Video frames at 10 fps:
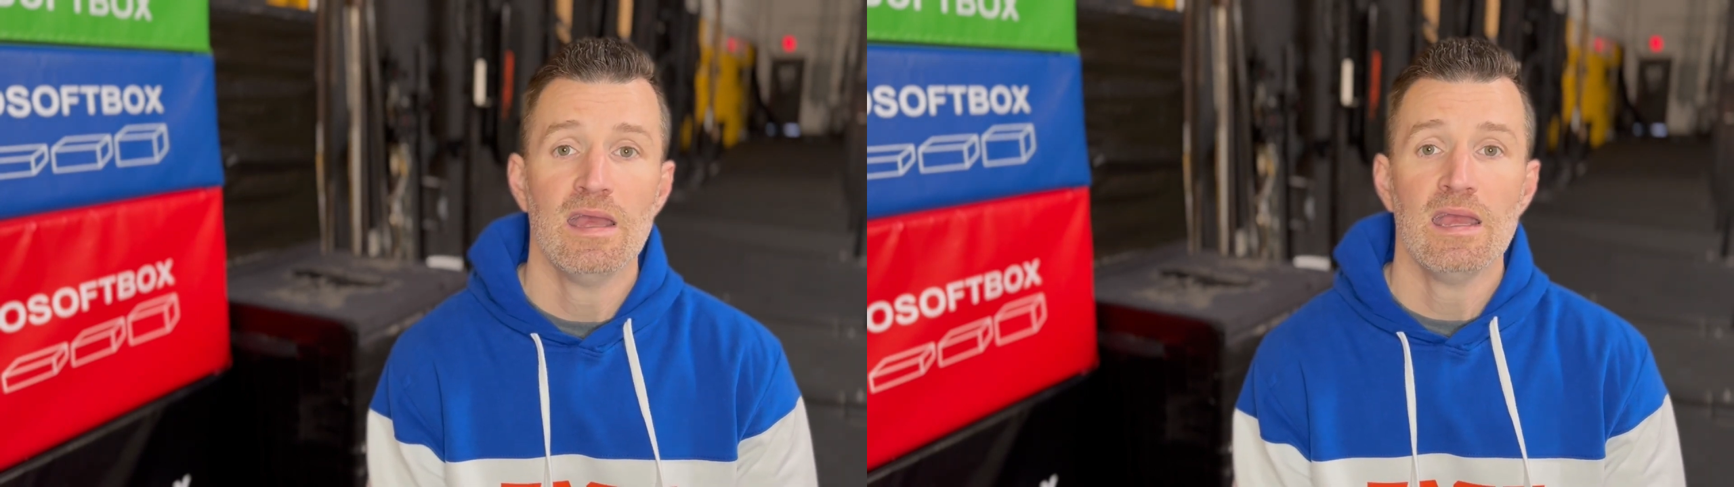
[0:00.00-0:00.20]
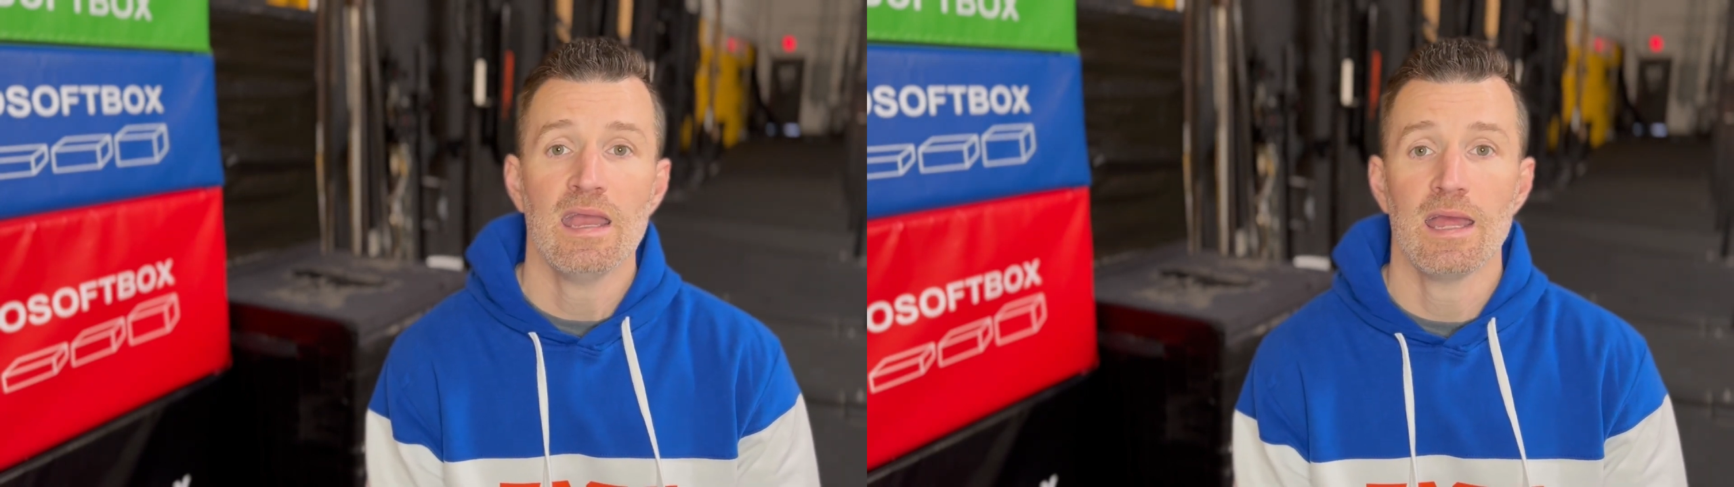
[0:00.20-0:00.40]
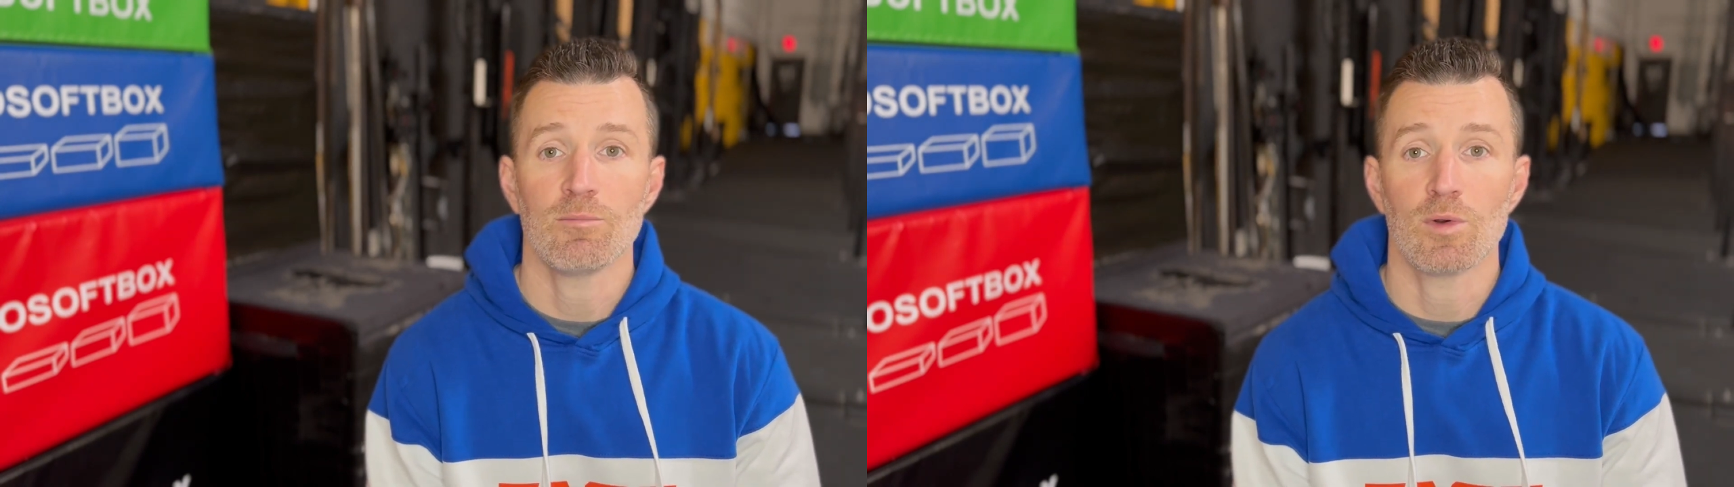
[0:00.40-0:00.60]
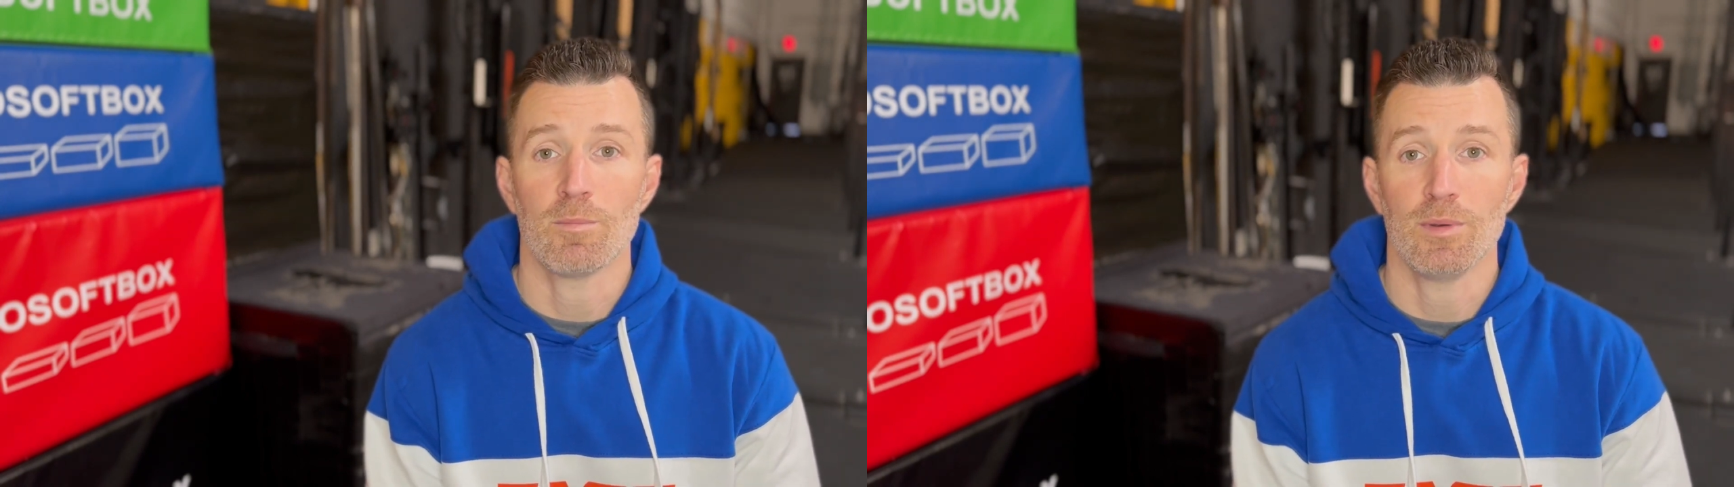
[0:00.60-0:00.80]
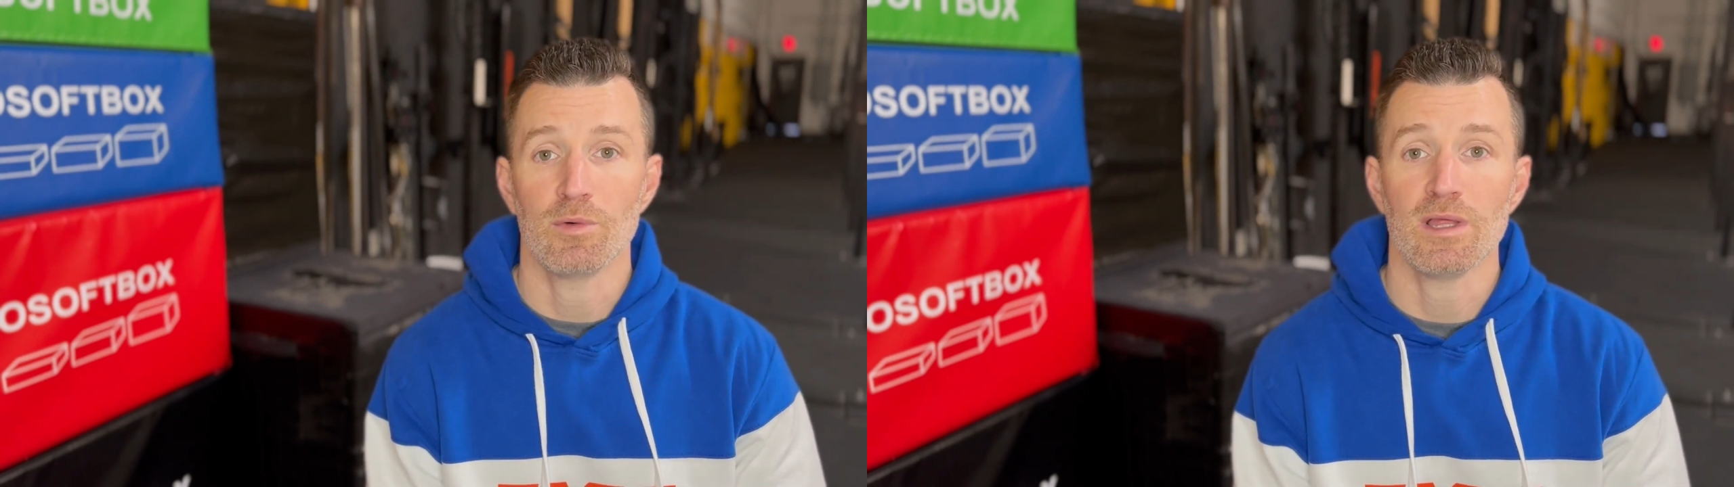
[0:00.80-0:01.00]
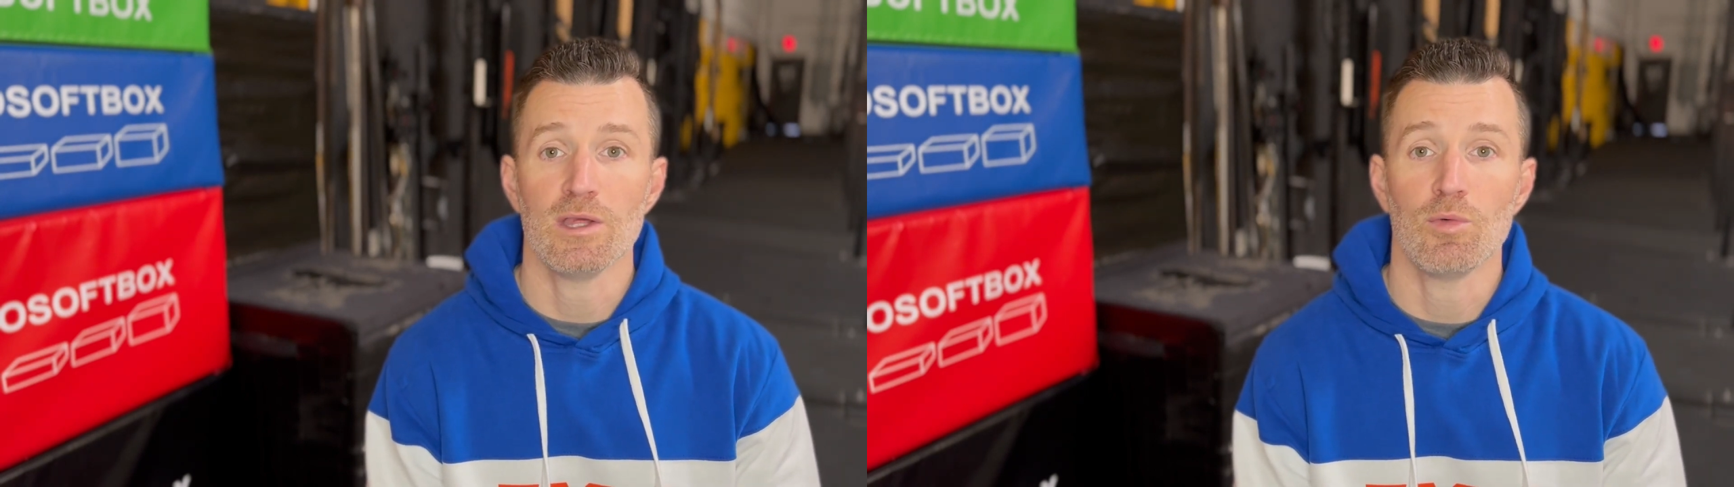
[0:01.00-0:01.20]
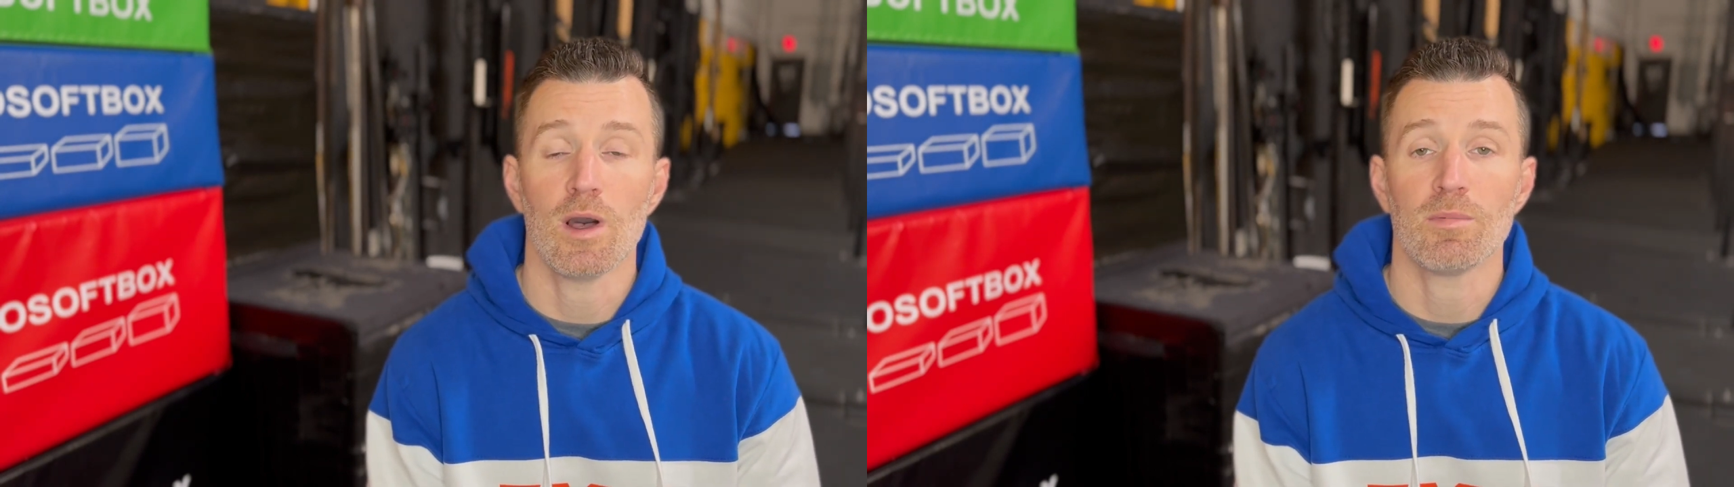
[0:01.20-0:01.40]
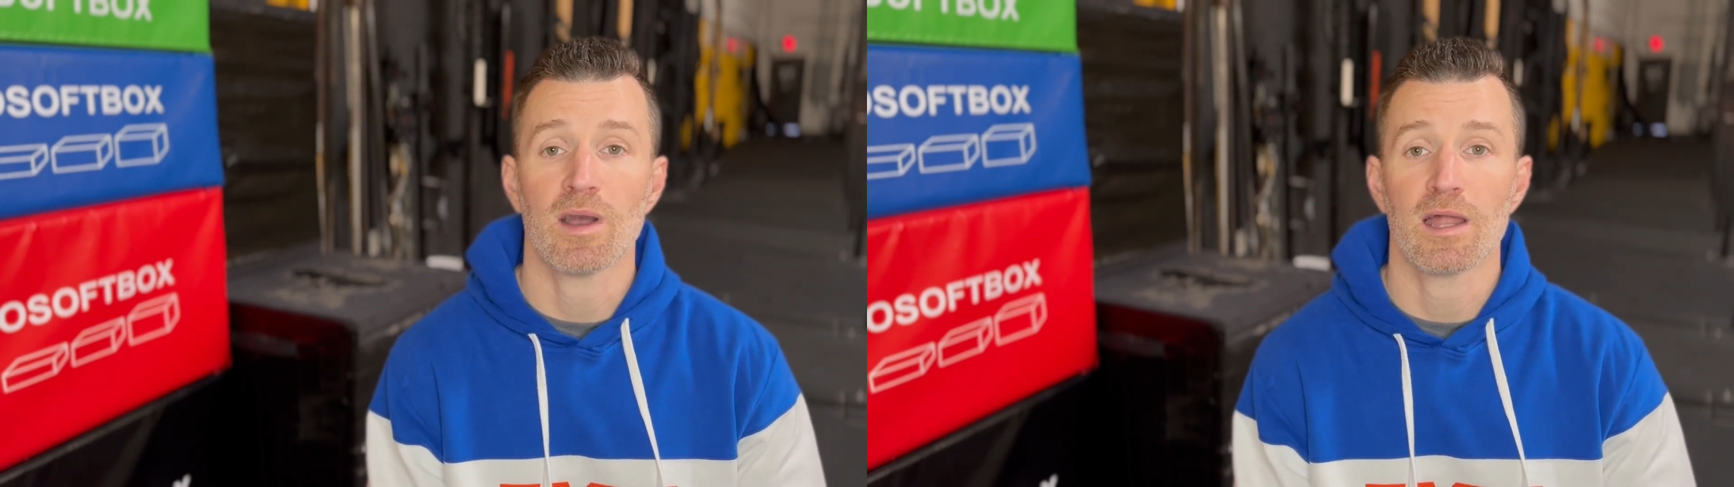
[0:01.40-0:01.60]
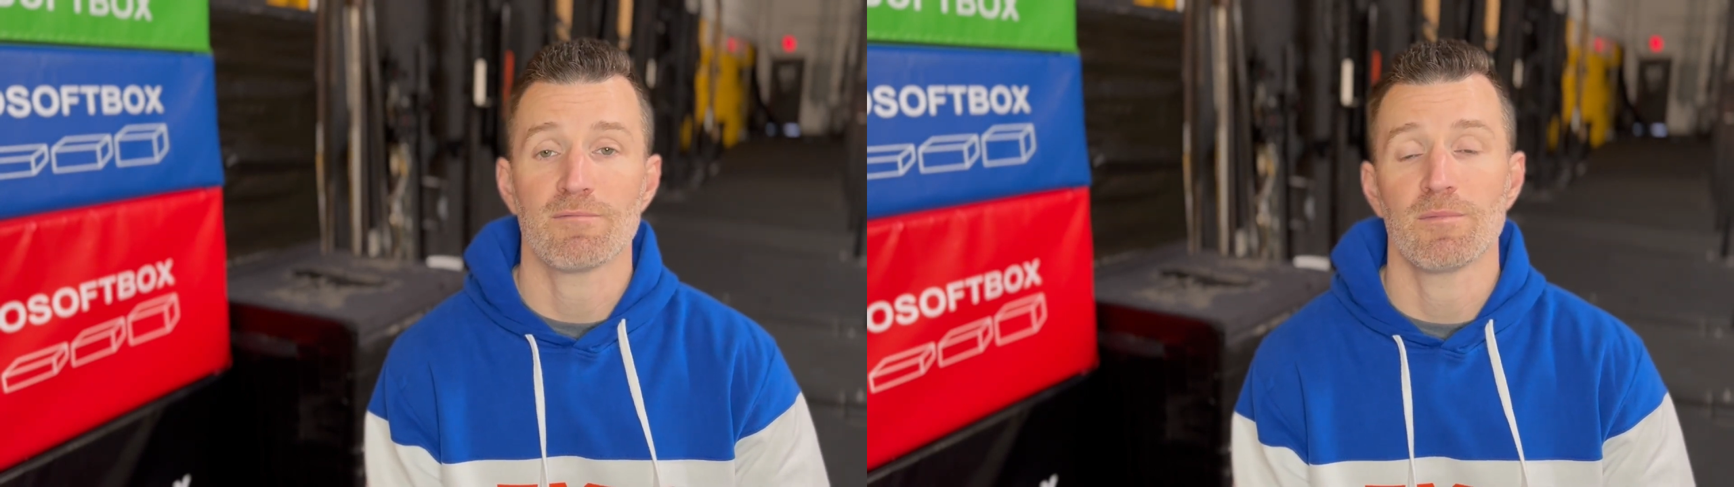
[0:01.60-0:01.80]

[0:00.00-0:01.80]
and we're building you up kind of